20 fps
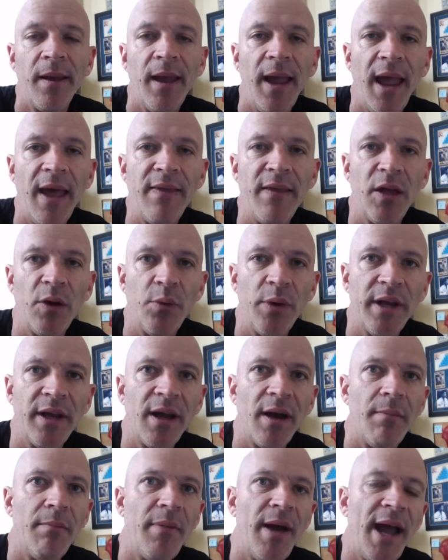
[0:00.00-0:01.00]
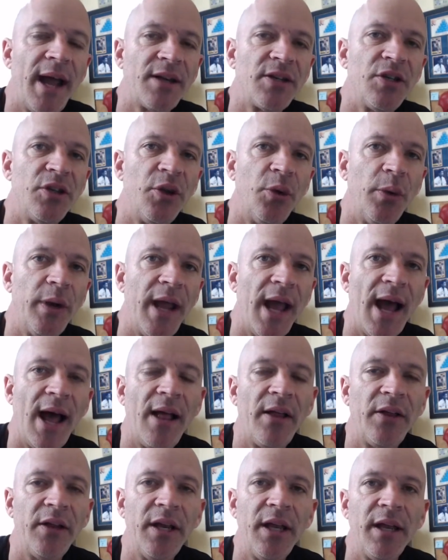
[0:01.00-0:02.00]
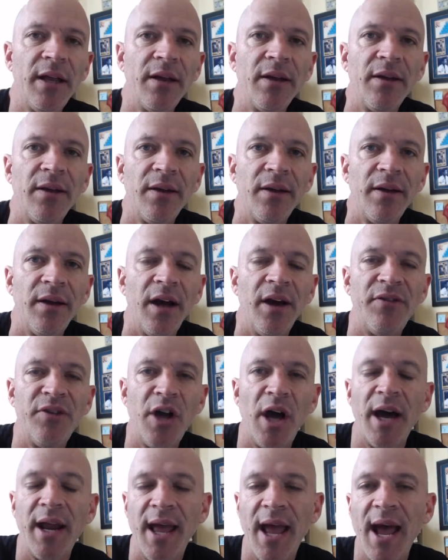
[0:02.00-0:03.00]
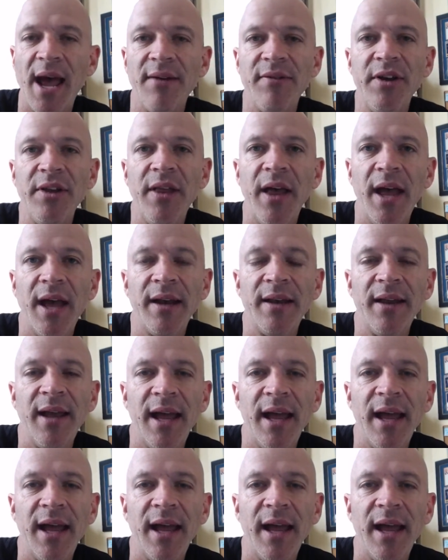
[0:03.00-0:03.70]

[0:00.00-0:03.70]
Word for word: And then we come back to the reality of not having that.